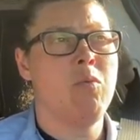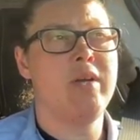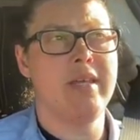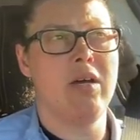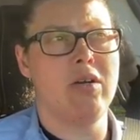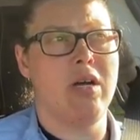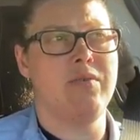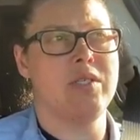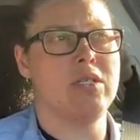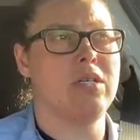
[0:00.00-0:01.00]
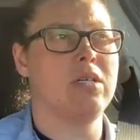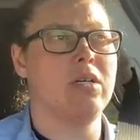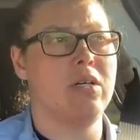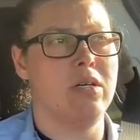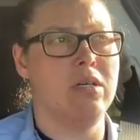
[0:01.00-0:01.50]
without an officer
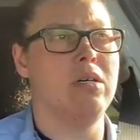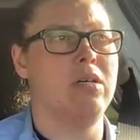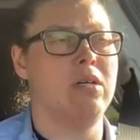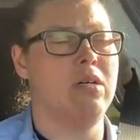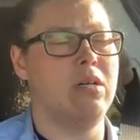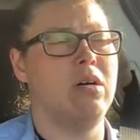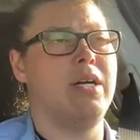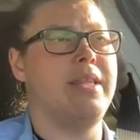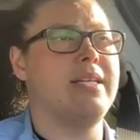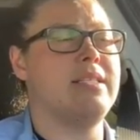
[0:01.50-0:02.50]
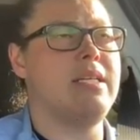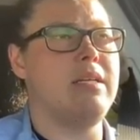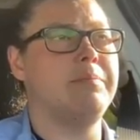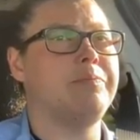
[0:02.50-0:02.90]
on that scene?